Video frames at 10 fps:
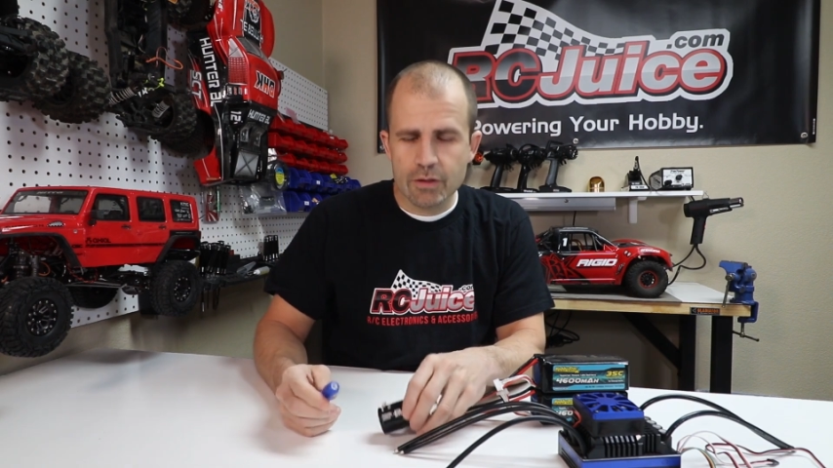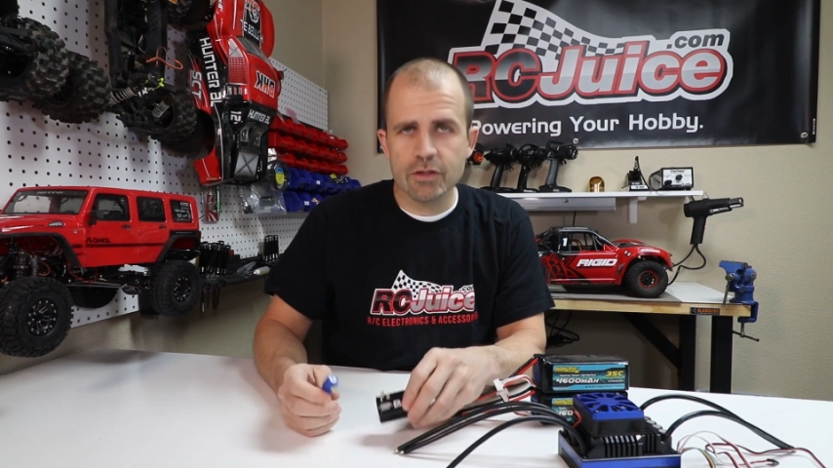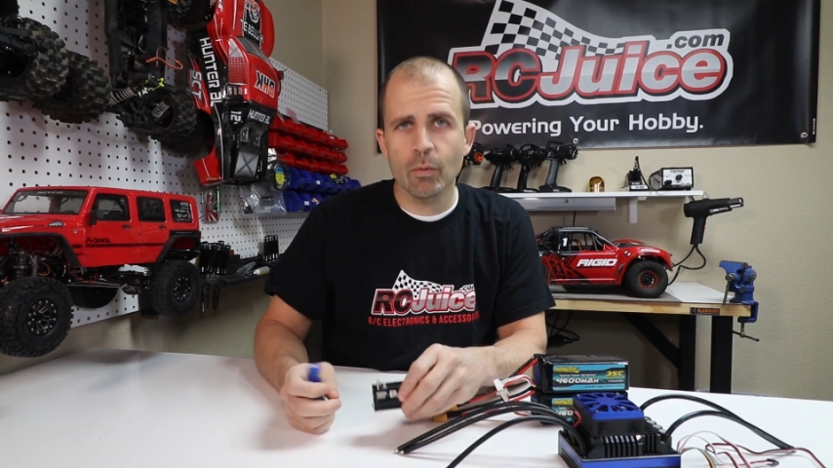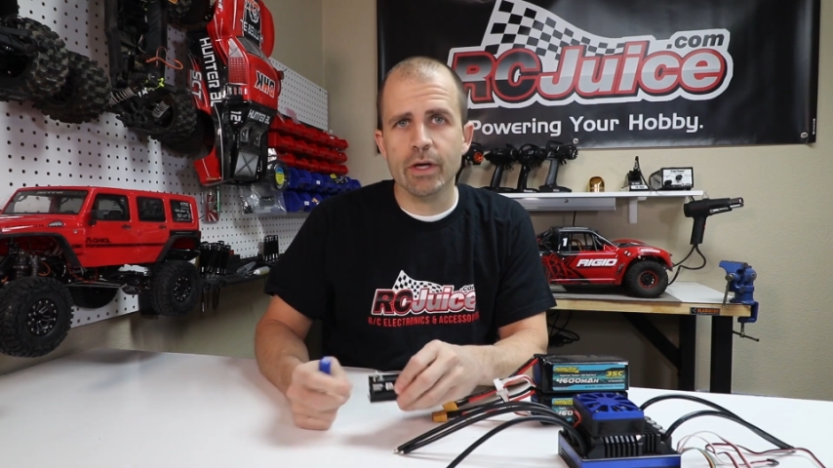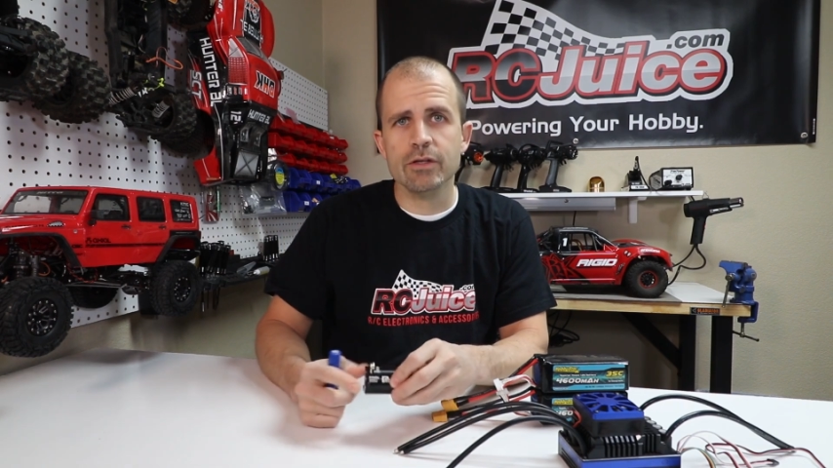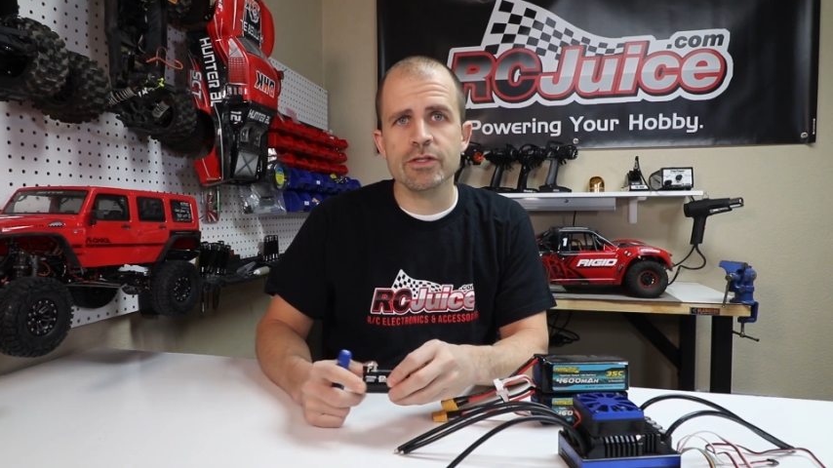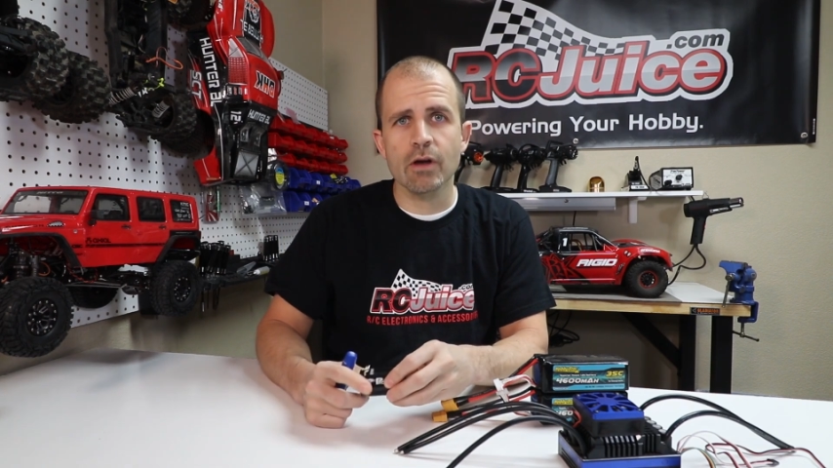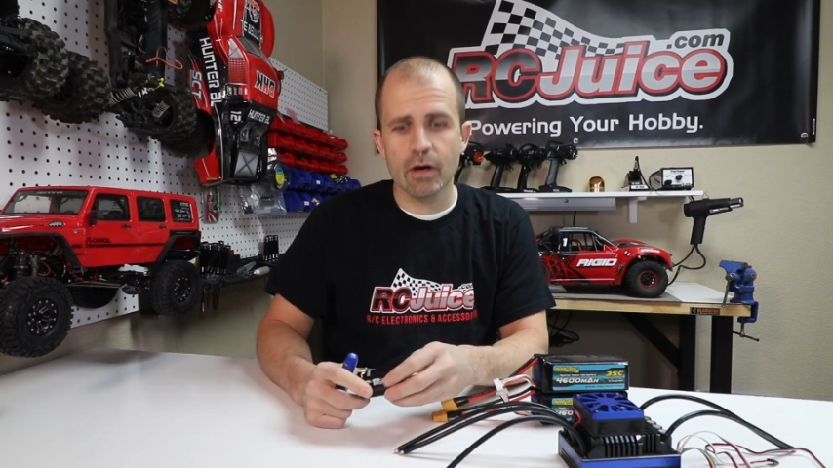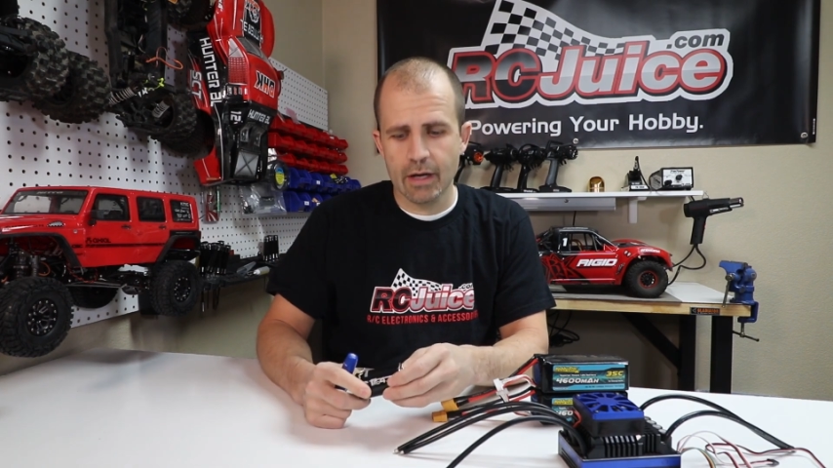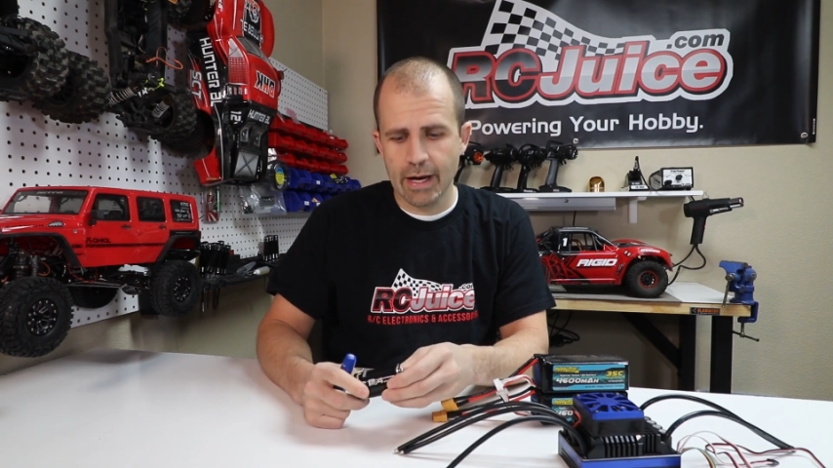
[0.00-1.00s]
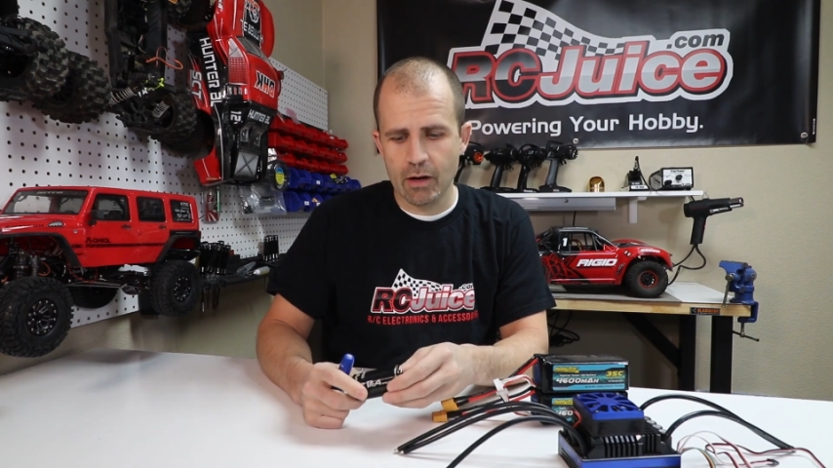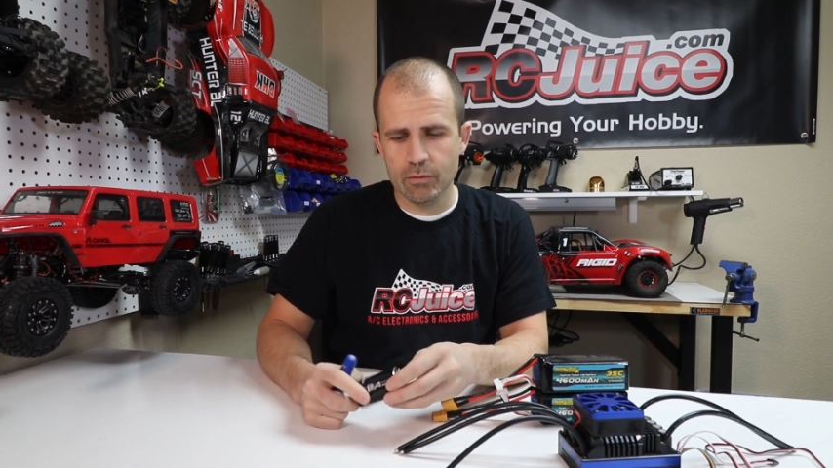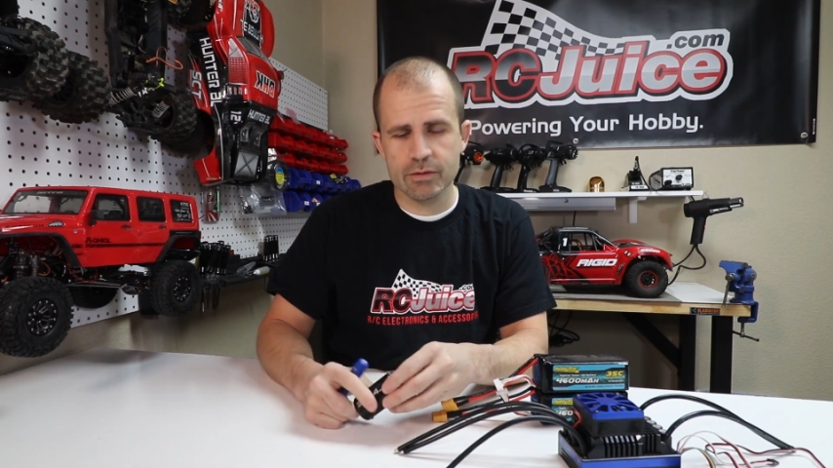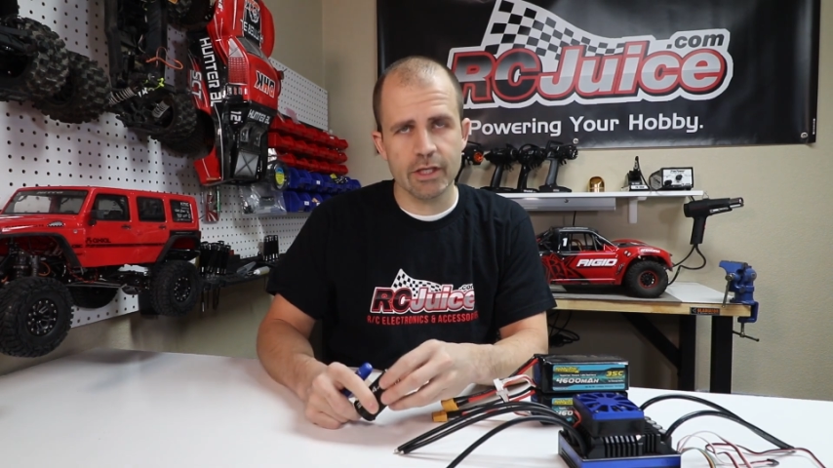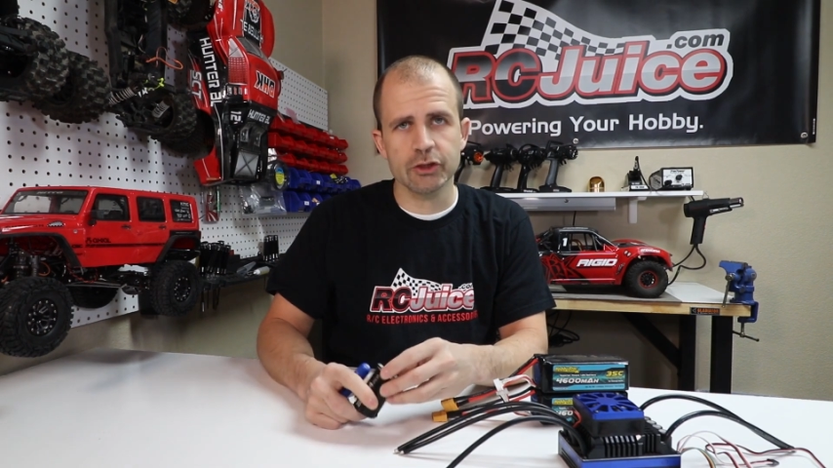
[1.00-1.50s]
So when you're starting out,